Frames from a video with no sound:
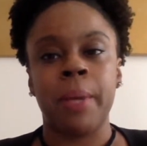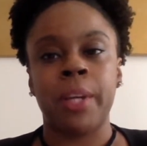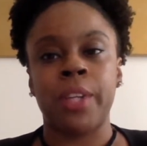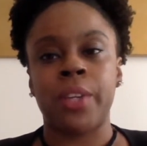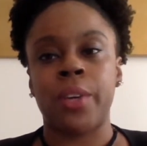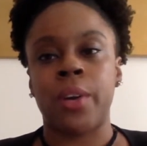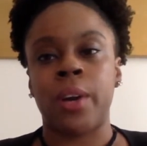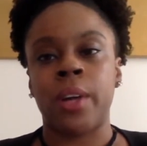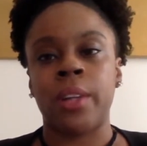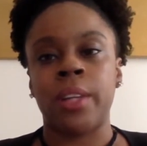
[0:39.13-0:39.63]
make
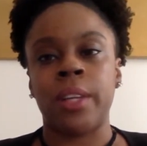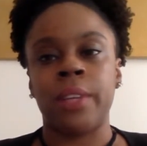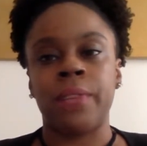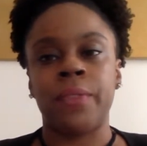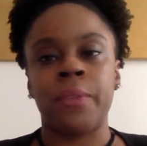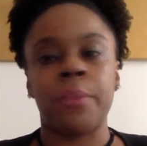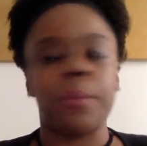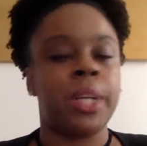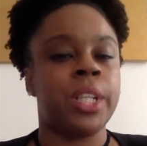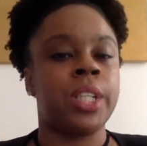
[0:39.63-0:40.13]
sure all the
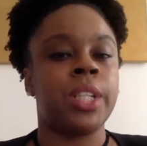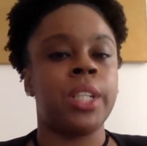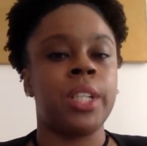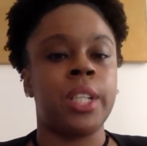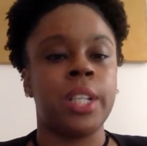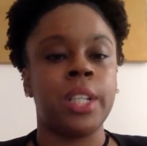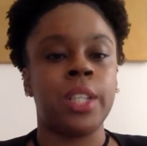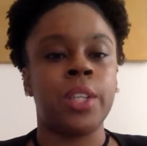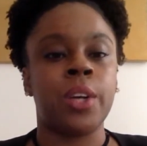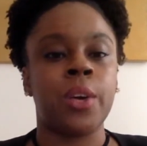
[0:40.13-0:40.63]

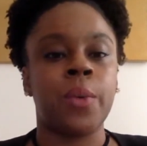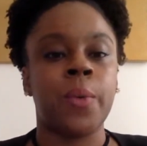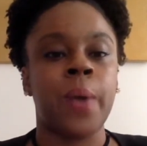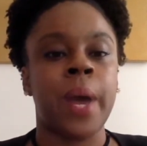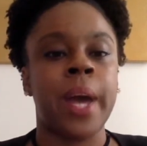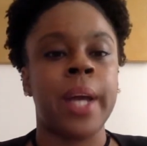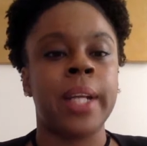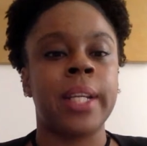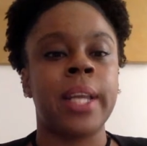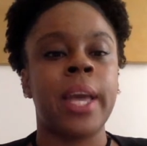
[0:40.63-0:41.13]
information is
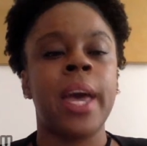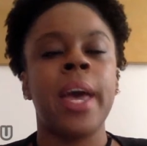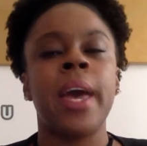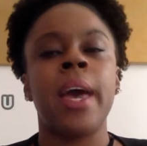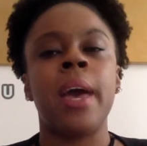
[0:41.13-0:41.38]
correct,